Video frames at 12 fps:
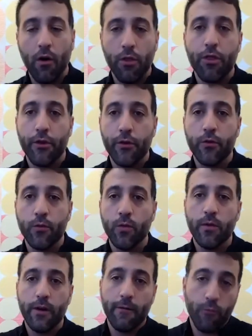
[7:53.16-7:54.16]
through
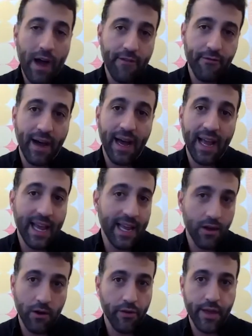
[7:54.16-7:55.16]
Wi-Fi
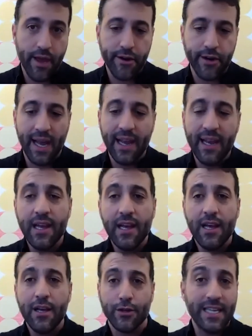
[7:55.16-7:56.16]
or the internet,
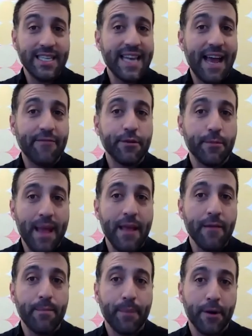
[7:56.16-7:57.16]
so they didn't have to
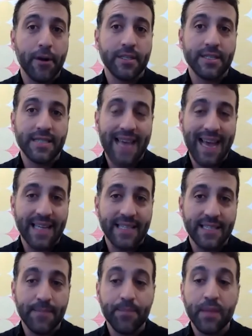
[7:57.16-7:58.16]
pay per
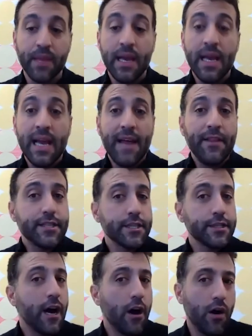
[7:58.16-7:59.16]
text. And this is
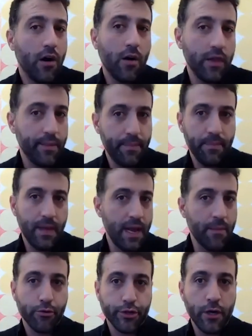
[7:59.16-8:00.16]
not only
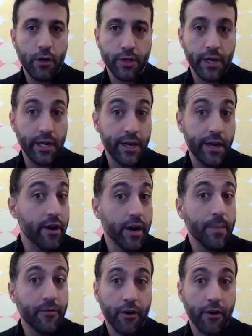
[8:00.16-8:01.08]
in Brazil. So in Europe, for